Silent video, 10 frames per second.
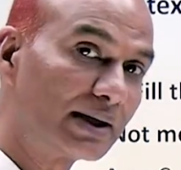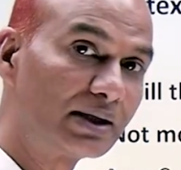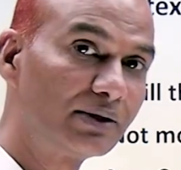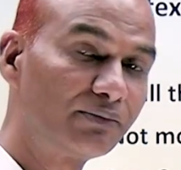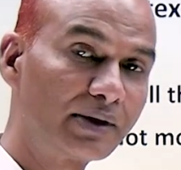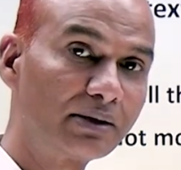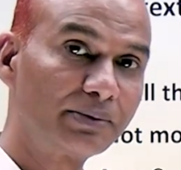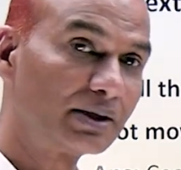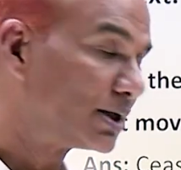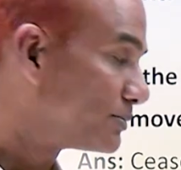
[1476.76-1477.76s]
quite different.
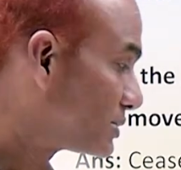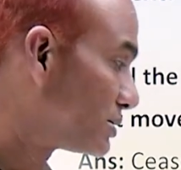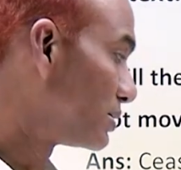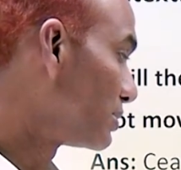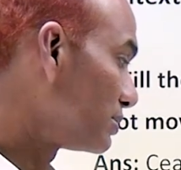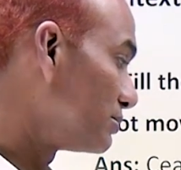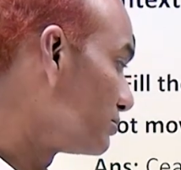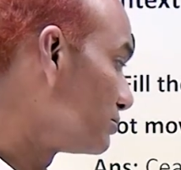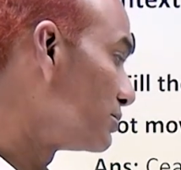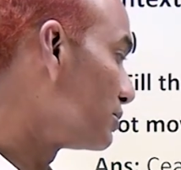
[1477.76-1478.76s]
Perhaps
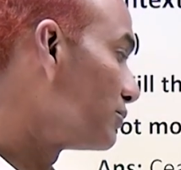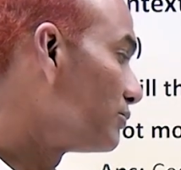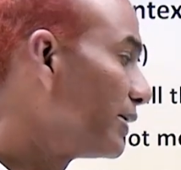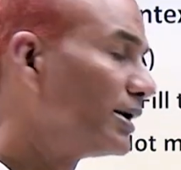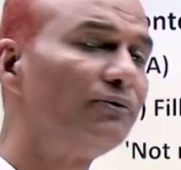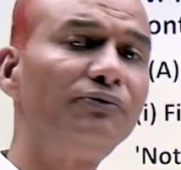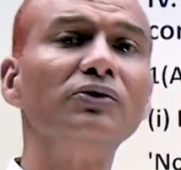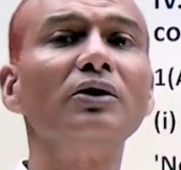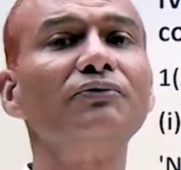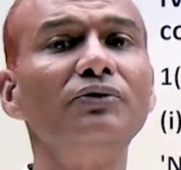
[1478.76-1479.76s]
very
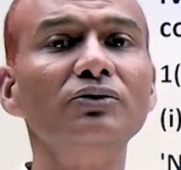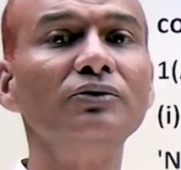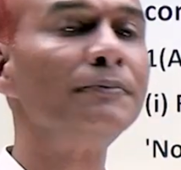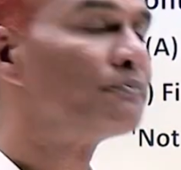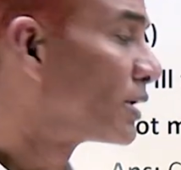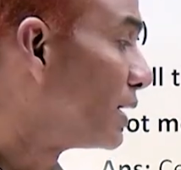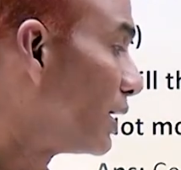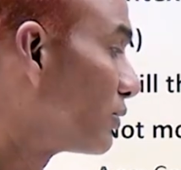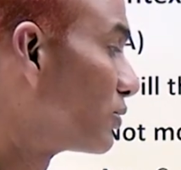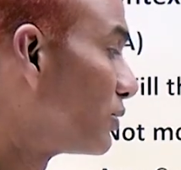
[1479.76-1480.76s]
few of you
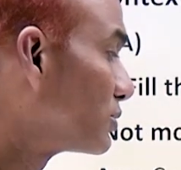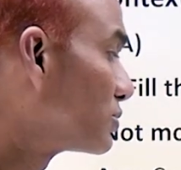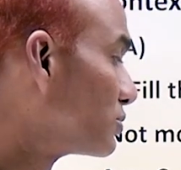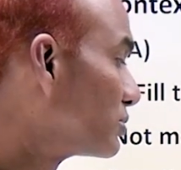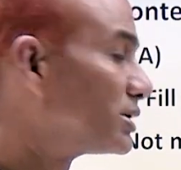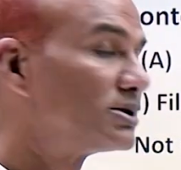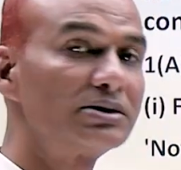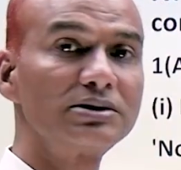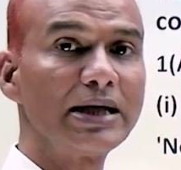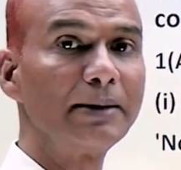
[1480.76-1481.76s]
have gone through
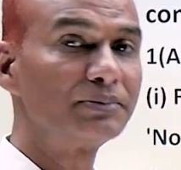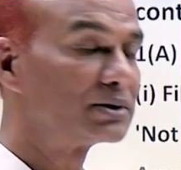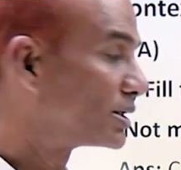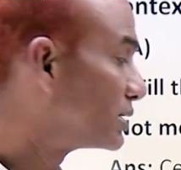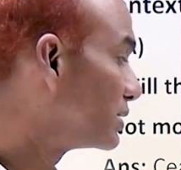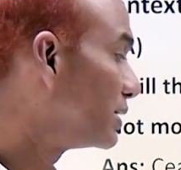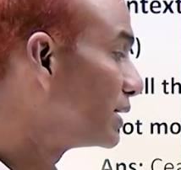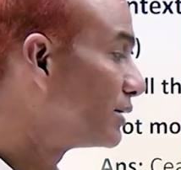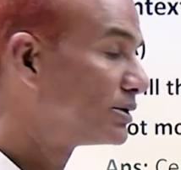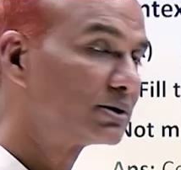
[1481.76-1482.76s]
this chapter in the
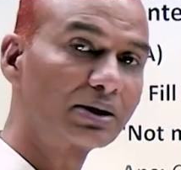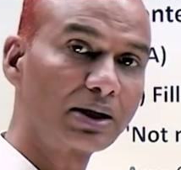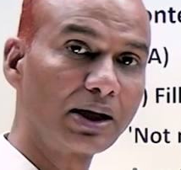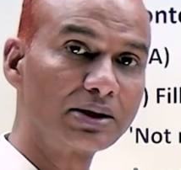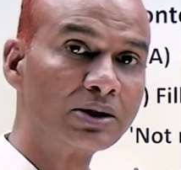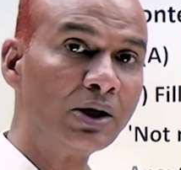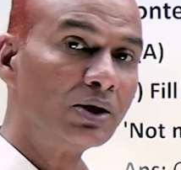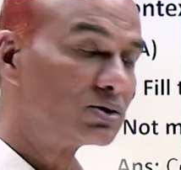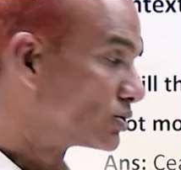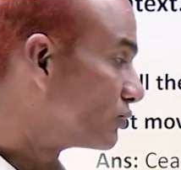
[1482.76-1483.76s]
11th class.
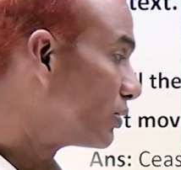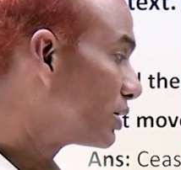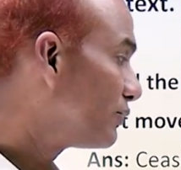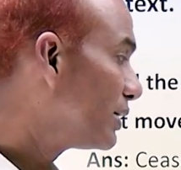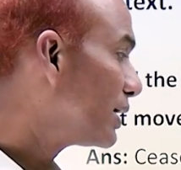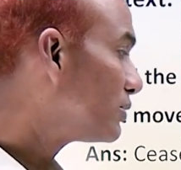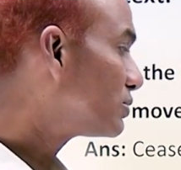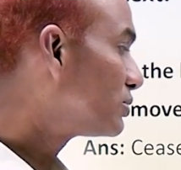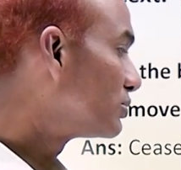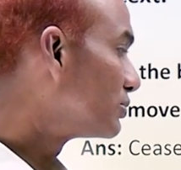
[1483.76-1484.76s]
So what we have
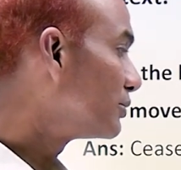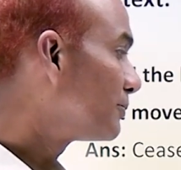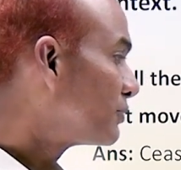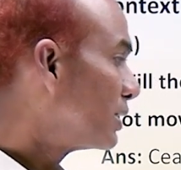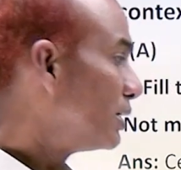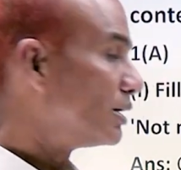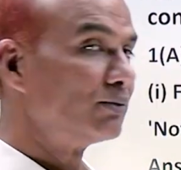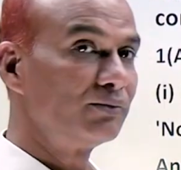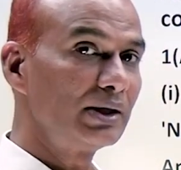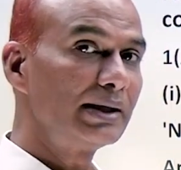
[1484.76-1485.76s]
to do,
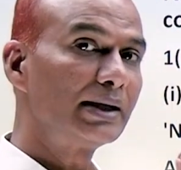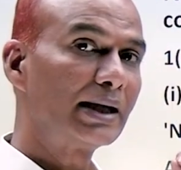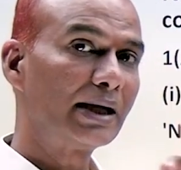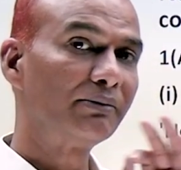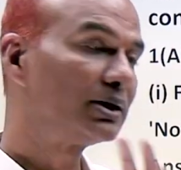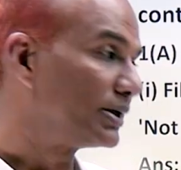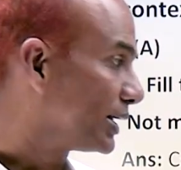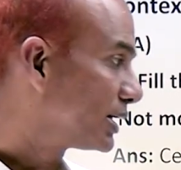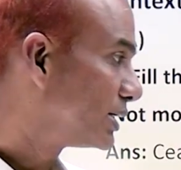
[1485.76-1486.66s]
we have a trick